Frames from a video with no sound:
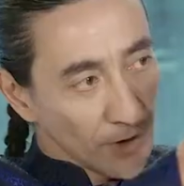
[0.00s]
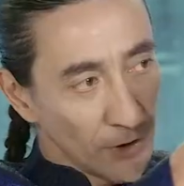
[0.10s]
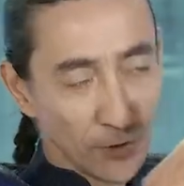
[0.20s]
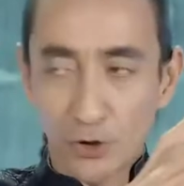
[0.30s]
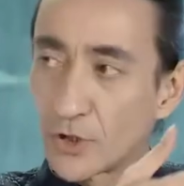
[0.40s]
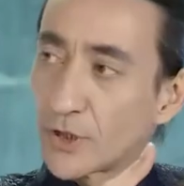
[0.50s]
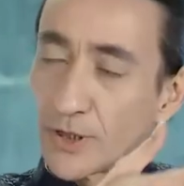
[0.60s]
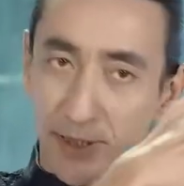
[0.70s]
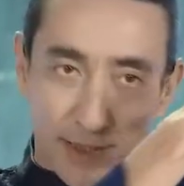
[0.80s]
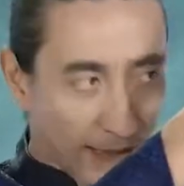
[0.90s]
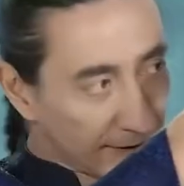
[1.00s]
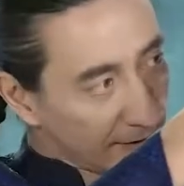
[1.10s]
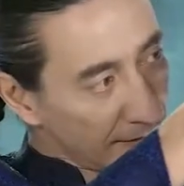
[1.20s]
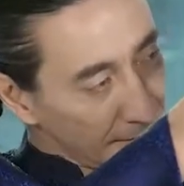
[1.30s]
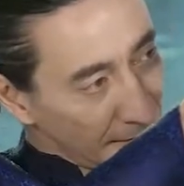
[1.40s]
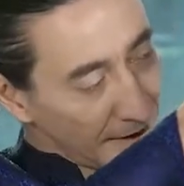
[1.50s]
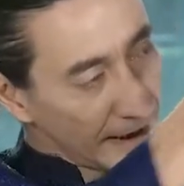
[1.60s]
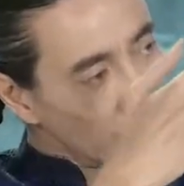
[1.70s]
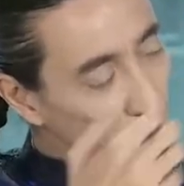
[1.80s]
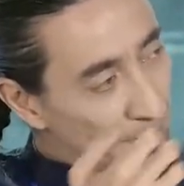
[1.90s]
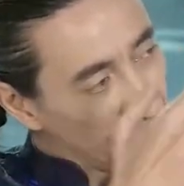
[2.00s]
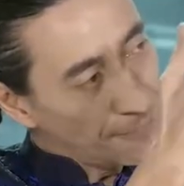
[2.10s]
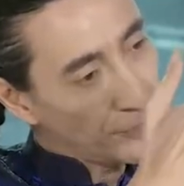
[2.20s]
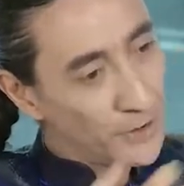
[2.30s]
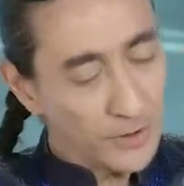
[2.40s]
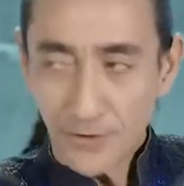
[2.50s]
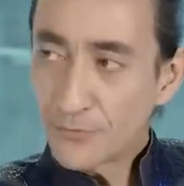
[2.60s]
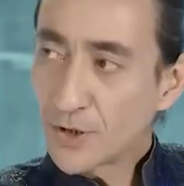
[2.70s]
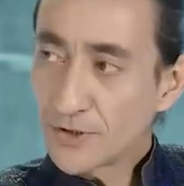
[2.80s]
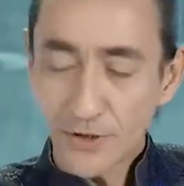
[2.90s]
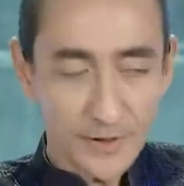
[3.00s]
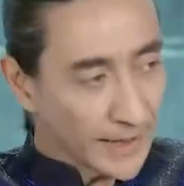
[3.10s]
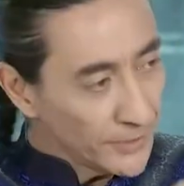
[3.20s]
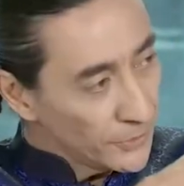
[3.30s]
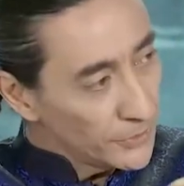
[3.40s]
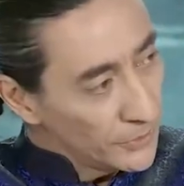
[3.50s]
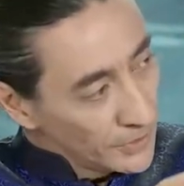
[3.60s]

you look at the incoming flow of water and you